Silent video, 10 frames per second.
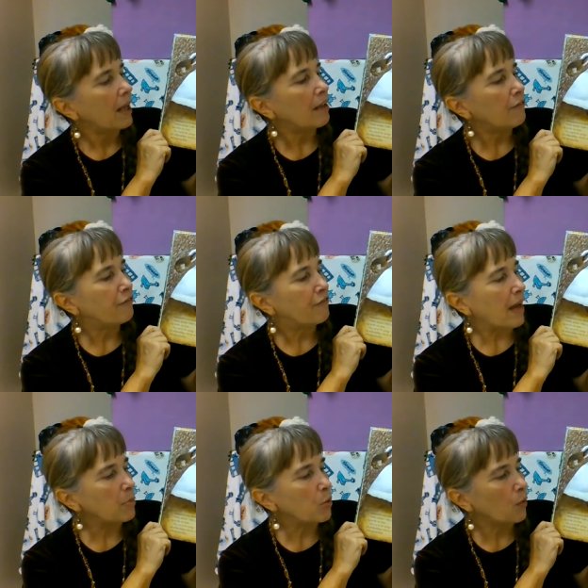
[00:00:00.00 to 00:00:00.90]
In
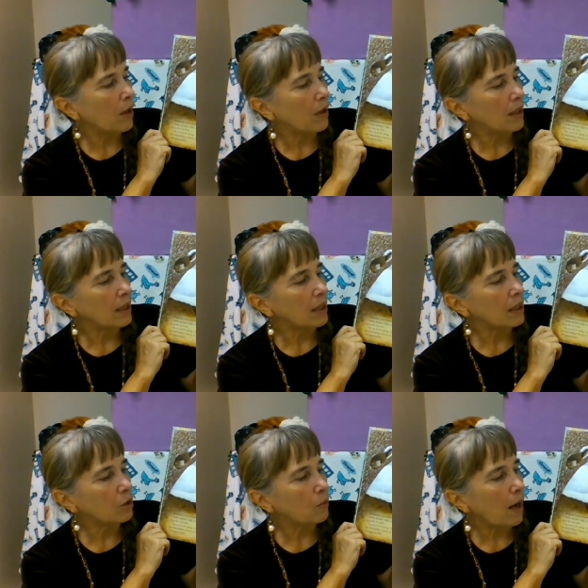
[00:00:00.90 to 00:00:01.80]
February,
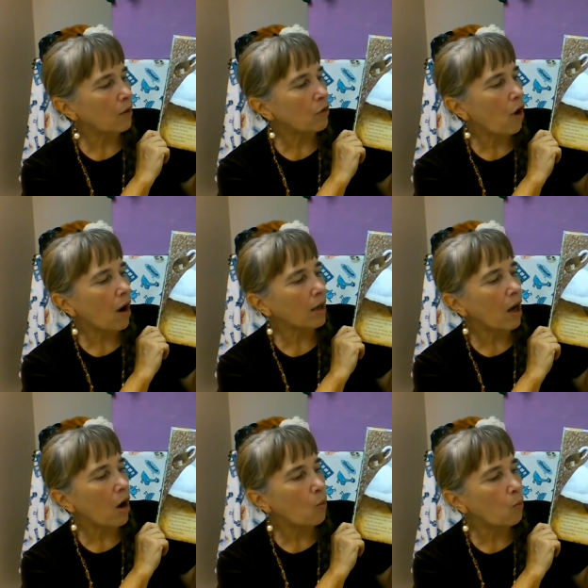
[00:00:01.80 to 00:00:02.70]
Little
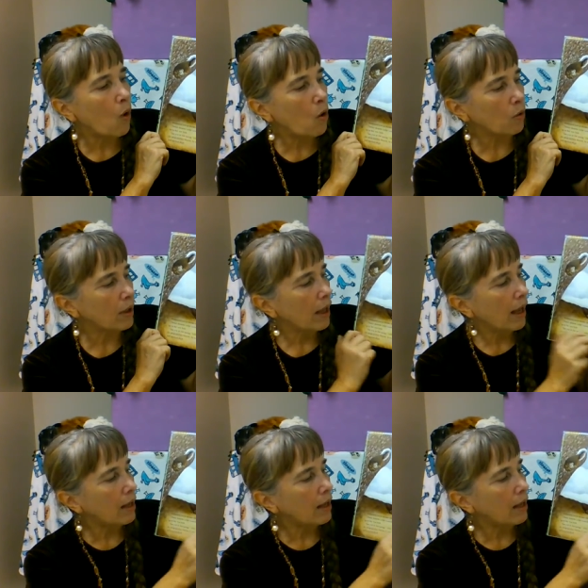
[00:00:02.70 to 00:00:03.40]
Groundhog awoke